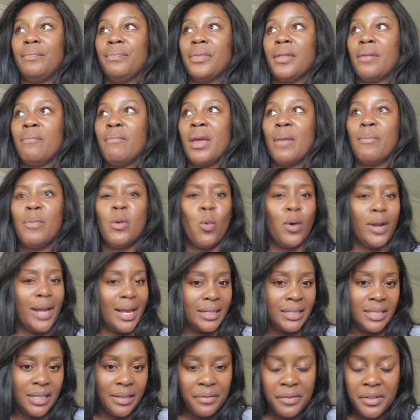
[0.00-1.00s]
maybe what
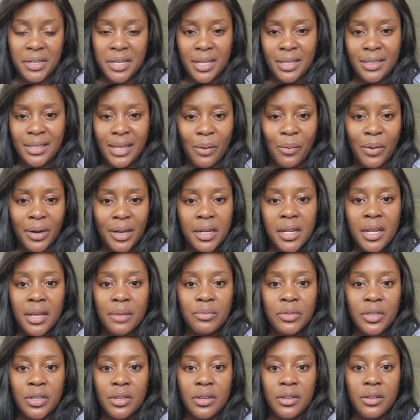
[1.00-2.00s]
activities I wanted him
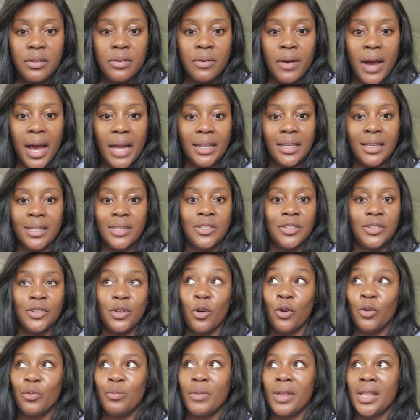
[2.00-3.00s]
to do. And he
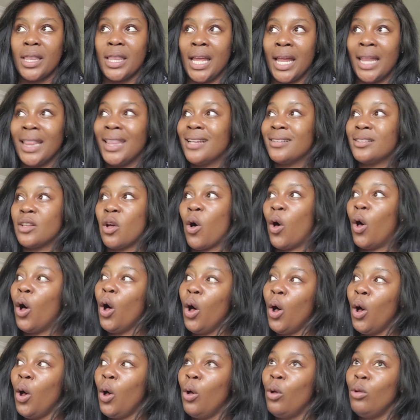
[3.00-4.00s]
showed me that there's a
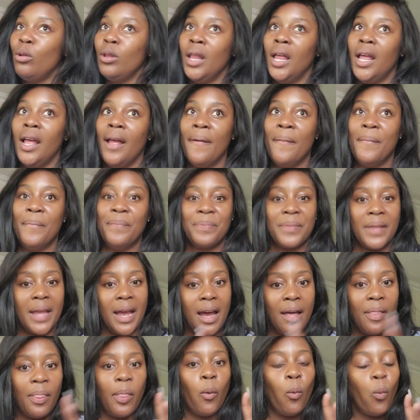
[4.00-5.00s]
whole
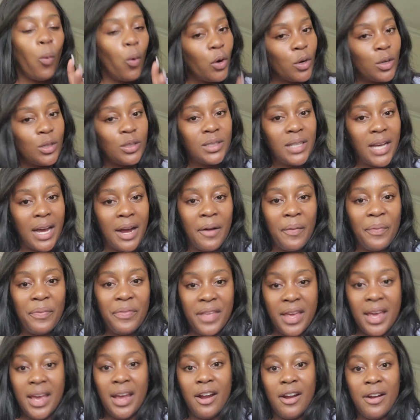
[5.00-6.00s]
other world out
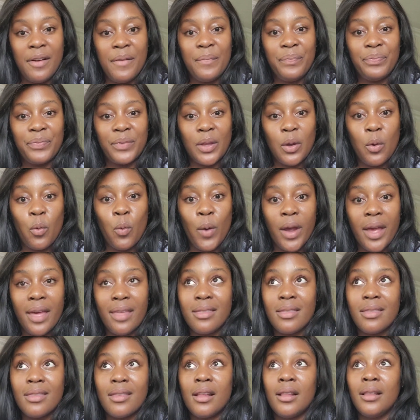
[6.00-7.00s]
there with
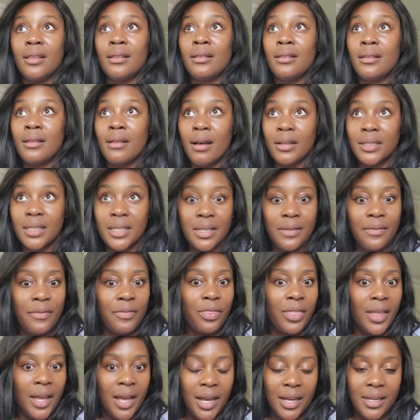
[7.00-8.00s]
lots of
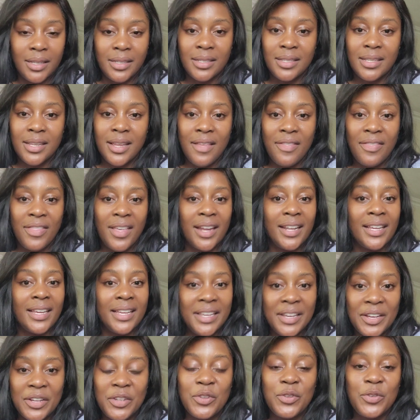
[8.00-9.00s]
things that he
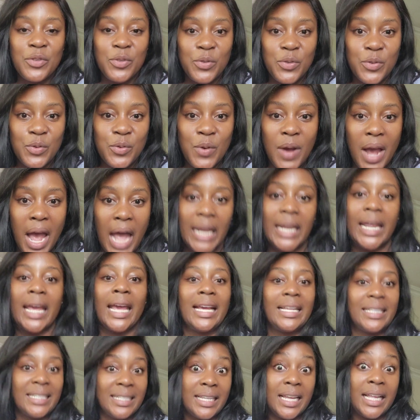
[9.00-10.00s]
can do and
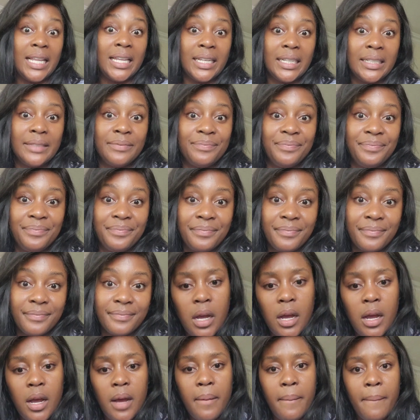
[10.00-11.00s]
excel in.
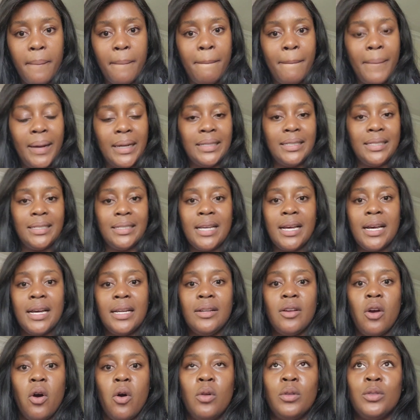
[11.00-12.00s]
My son
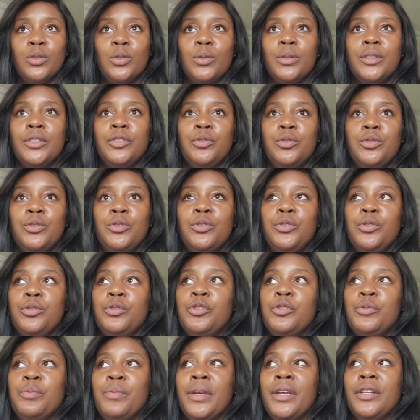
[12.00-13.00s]
also
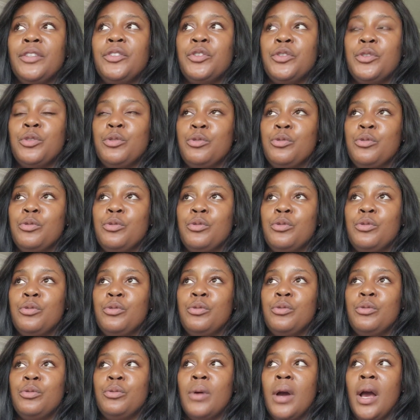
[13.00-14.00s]
introduced me
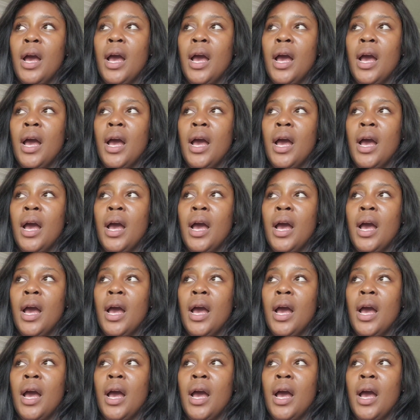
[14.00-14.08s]
to